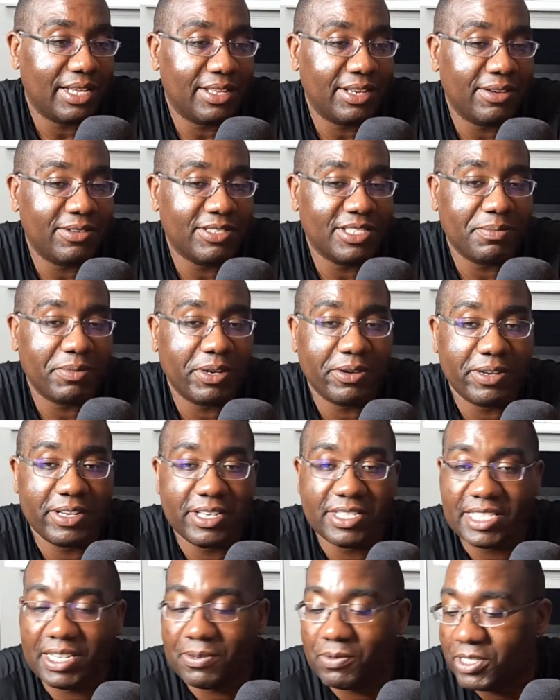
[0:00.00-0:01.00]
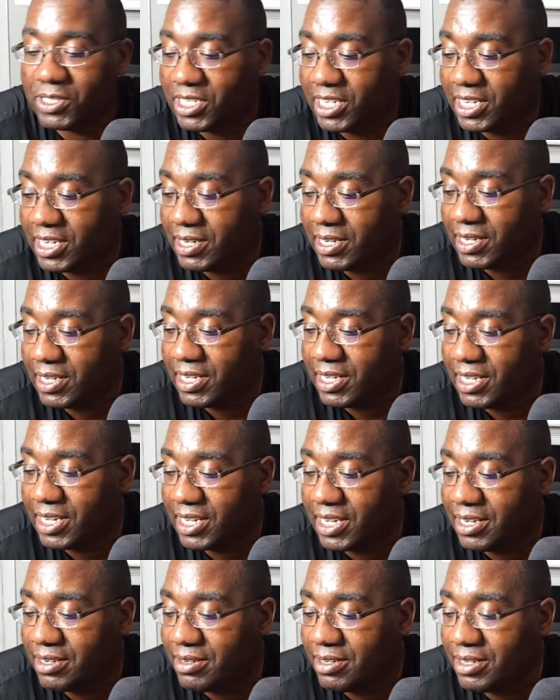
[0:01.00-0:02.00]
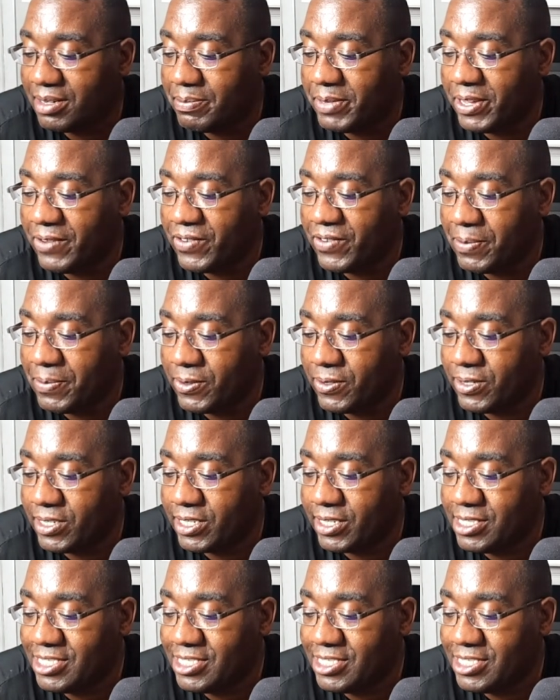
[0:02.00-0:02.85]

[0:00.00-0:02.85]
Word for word: are some areas I wish I can uh, beef up on.